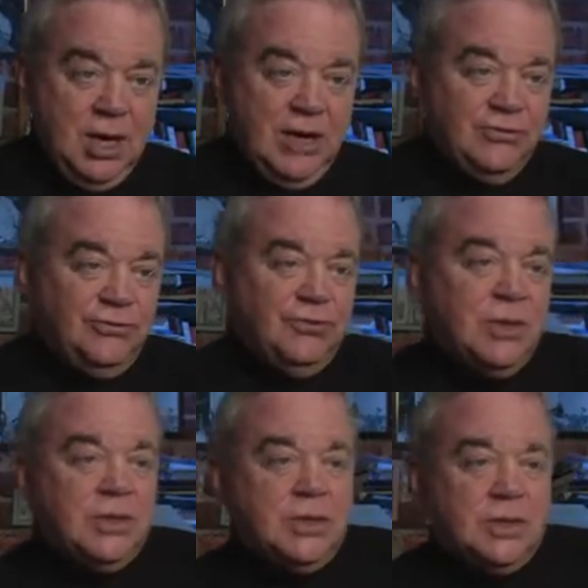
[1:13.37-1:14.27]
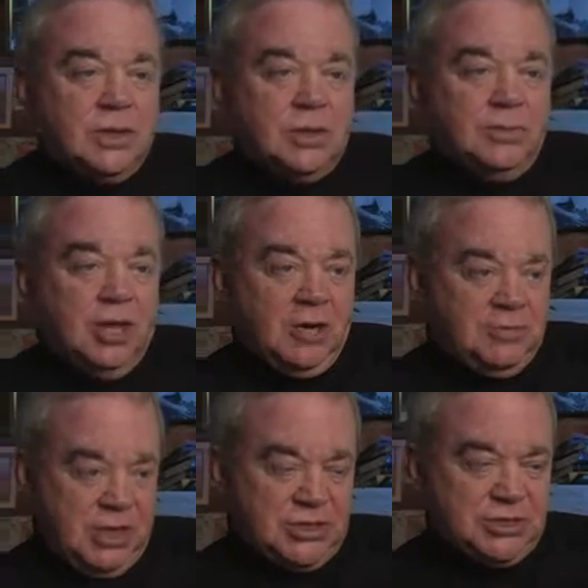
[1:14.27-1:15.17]
I have a friend, a black
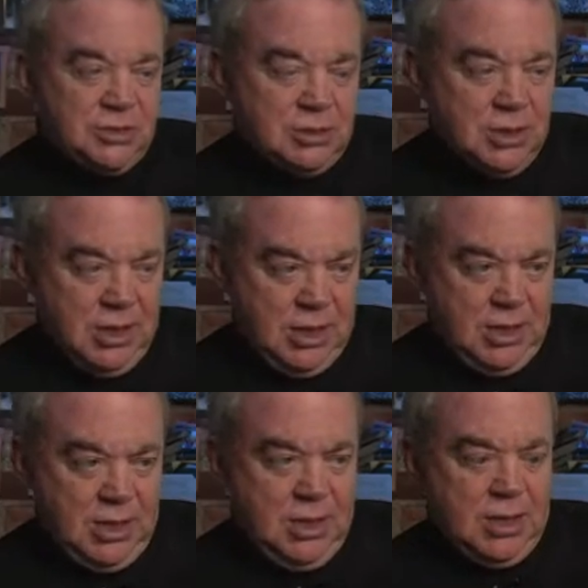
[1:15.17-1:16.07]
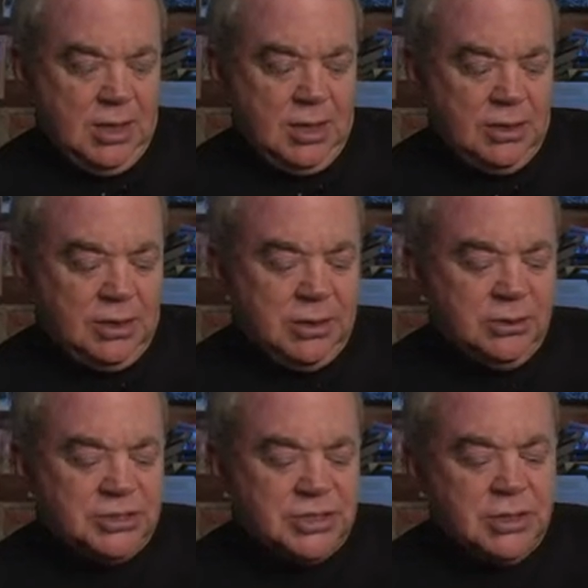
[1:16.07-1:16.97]
pastor uh, in an
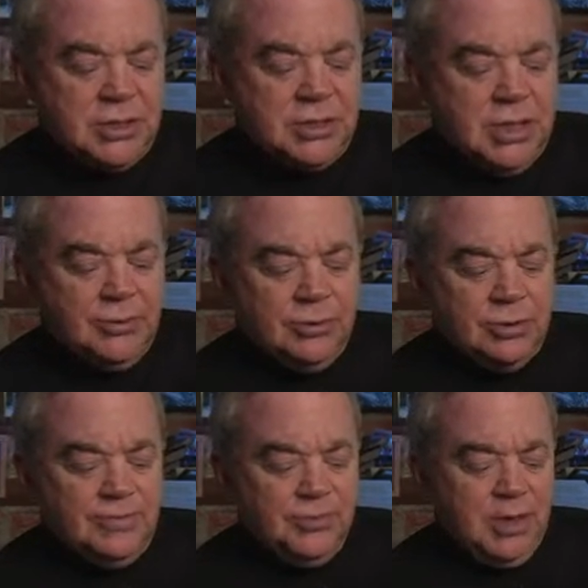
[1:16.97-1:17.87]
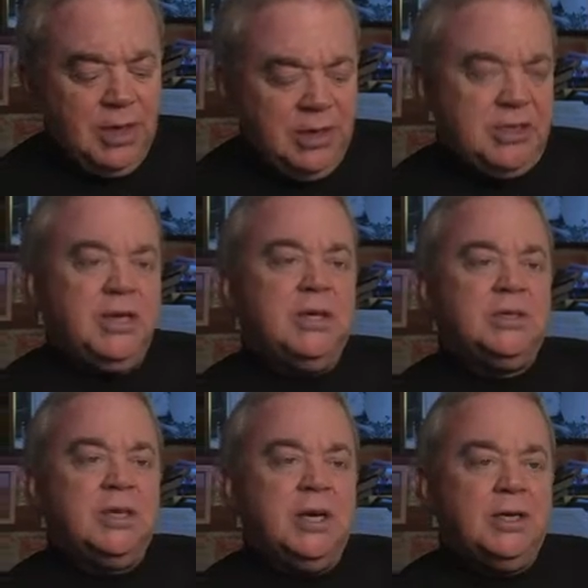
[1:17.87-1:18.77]
inner city neighborhood, and a
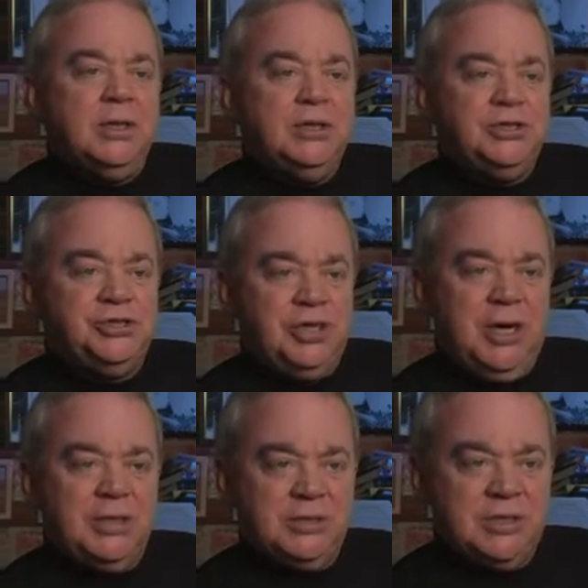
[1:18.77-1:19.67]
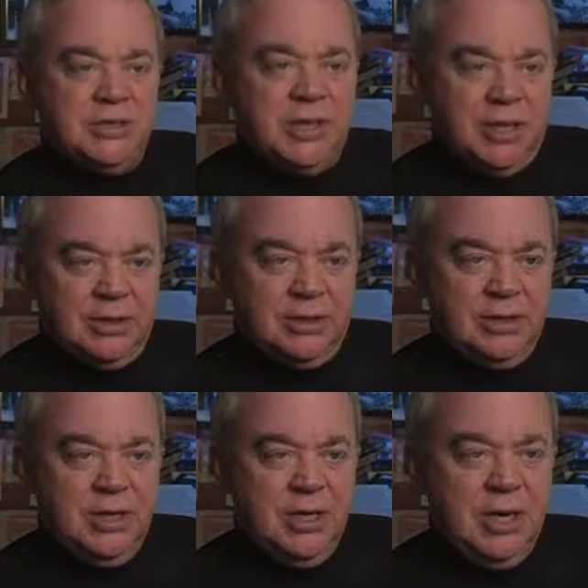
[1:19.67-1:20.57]
kid got shot to
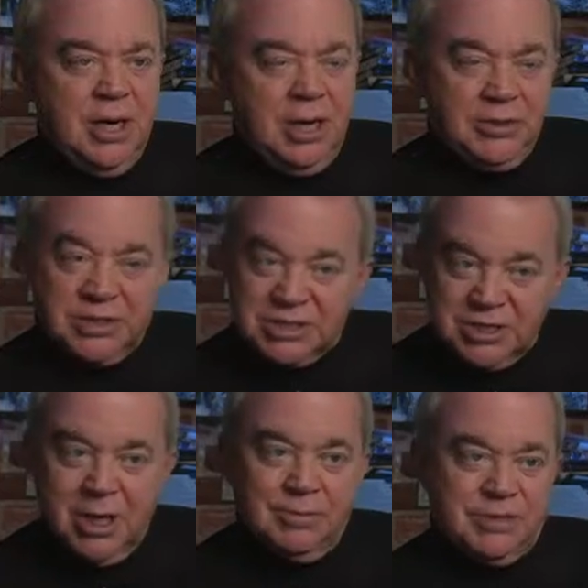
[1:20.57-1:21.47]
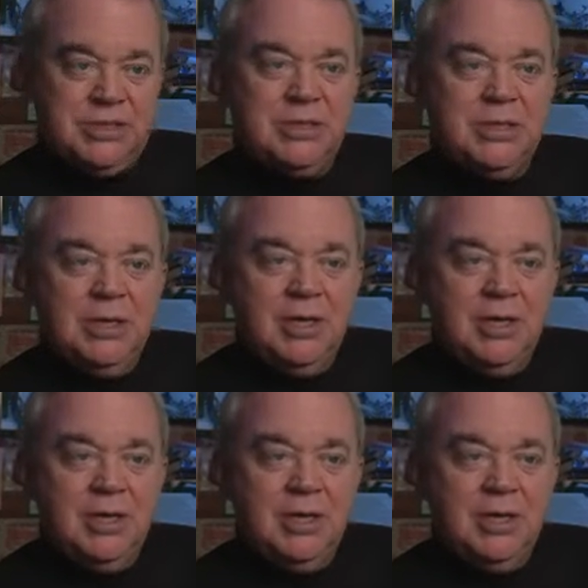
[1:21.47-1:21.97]
death on the steps